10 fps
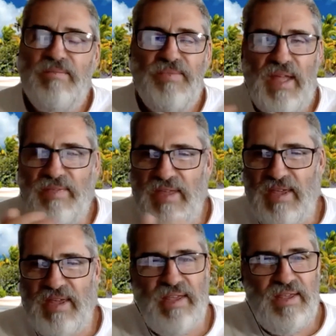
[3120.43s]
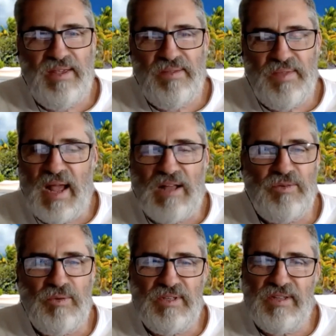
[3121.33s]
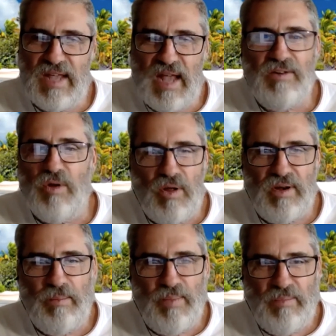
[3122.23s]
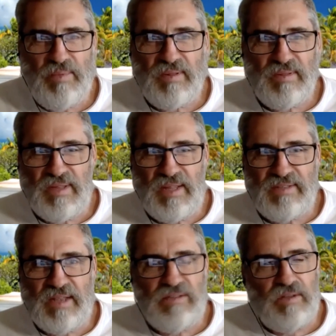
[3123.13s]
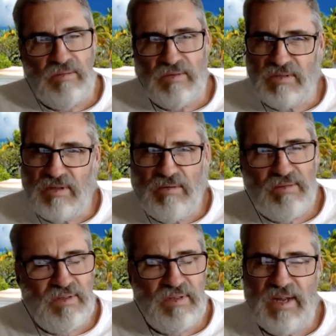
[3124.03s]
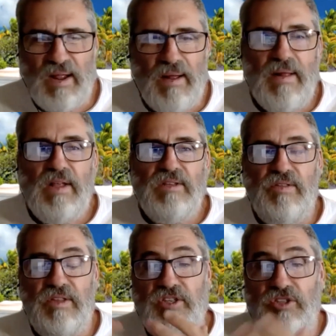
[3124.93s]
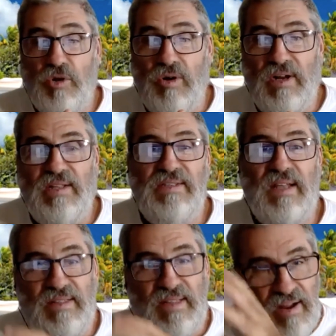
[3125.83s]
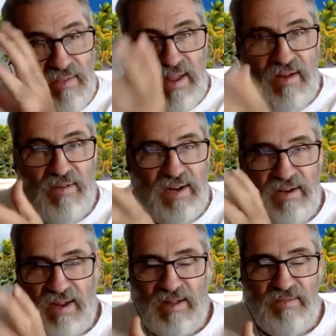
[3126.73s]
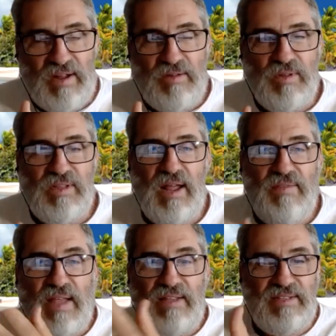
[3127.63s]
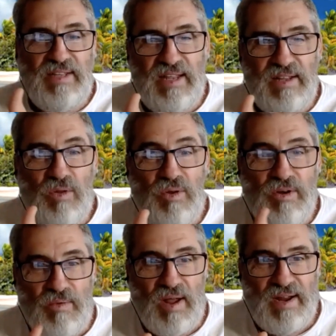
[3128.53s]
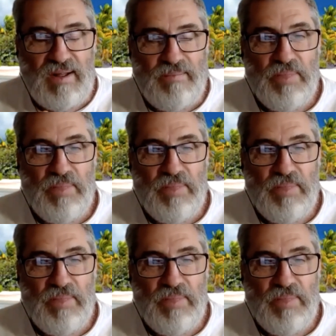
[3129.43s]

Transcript: and the asuras are the ungodly people, let's say. So the suras, they're in Vaikuntha, and they're seeing Lord Narayana.